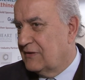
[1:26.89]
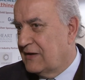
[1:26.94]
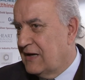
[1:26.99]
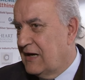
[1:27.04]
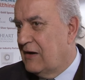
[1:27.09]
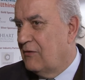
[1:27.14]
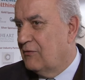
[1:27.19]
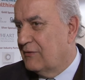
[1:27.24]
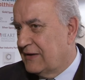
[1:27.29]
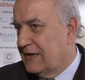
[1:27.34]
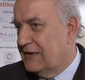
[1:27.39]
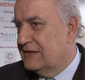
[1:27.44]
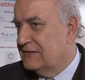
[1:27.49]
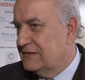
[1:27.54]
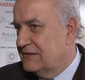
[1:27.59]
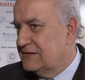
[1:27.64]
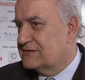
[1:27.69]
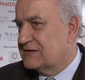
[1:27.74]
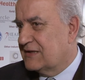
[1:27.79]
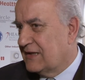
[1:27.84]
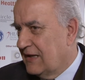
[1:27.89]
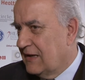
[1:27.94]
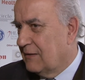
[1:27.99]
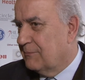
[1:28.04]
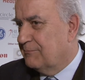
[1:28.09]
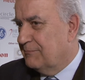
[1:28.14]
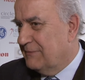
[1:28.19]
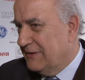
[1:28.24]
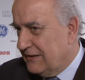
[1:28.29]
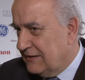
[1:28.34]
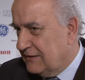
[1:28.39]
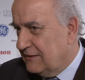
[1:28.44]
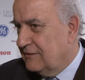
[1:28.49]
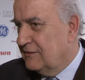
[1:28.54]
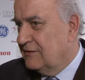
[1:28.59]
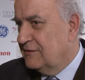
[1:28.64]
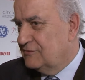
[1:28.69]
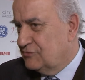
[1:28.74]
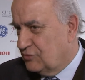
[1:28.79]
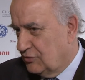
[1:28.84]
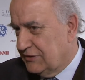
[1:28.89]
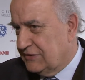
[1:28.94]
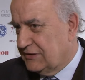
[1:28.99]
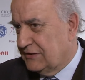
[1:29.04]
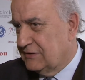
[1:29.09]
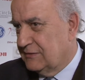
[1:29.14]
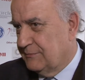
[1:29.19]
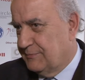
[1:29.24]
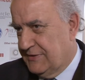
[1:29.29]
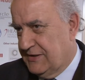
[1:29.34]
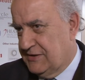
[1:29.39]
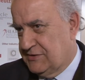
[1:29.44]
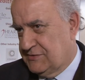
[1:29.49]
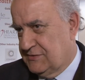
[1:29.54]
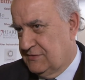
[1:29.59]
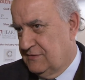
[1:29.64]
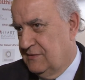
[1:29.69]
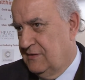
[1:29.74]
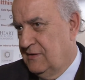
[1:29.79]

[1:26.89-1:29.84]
how can this help me treating the patient?